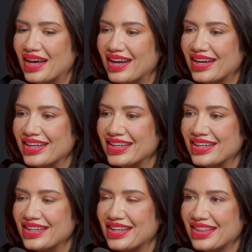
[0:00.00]

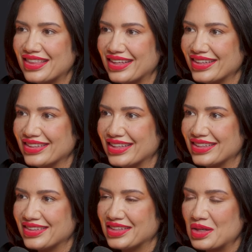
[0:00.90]
I think
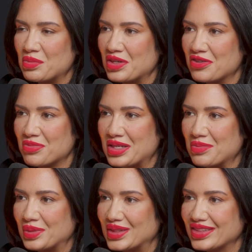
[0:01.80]
that the number of
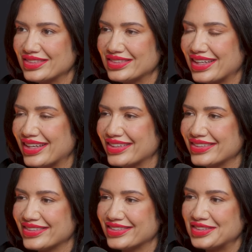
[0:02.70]
people
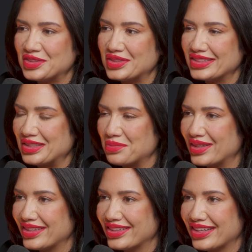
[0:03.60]
that you sleep
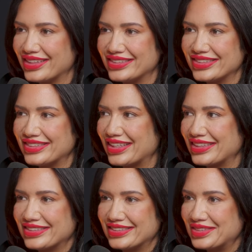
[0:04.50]
with has
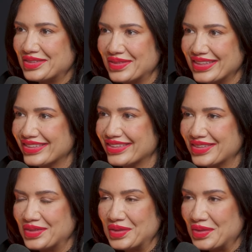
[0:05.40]
nothing to do with
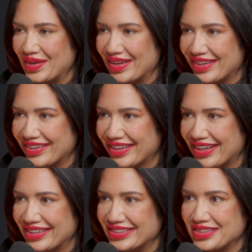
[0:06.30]
who you are
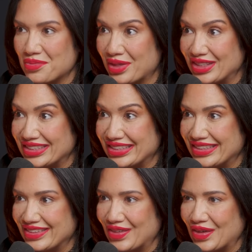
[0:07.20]
okay. as a
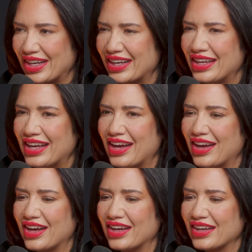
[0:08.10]
person or
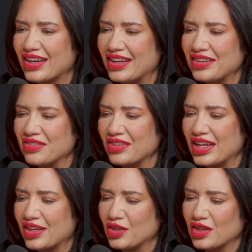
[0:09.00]
uh, kind of
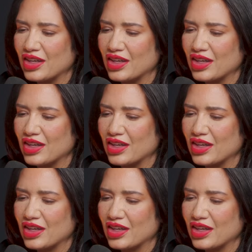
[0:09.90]
like